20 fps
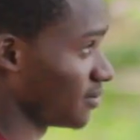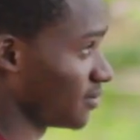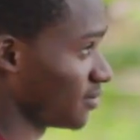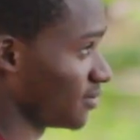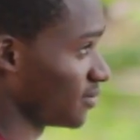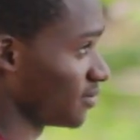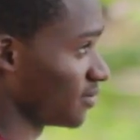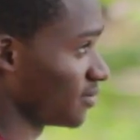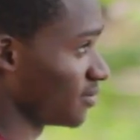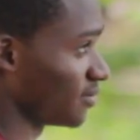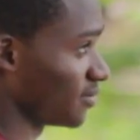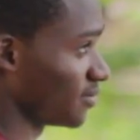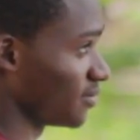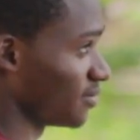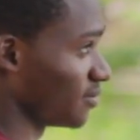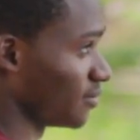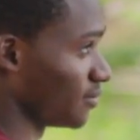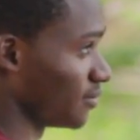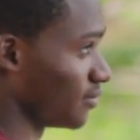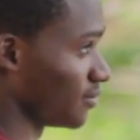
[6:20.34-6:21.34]

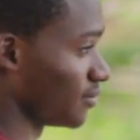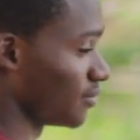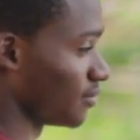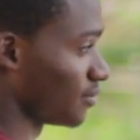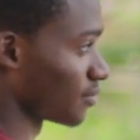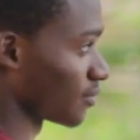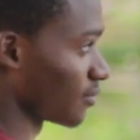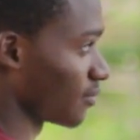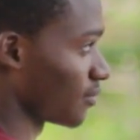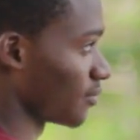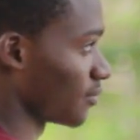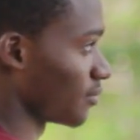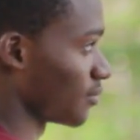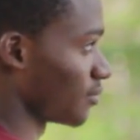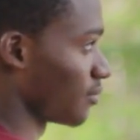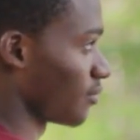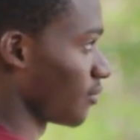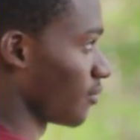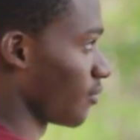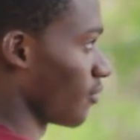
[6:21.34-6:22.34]

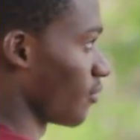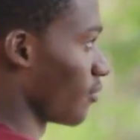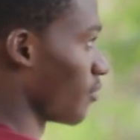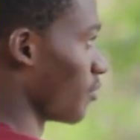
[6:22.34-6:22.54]
[no speech]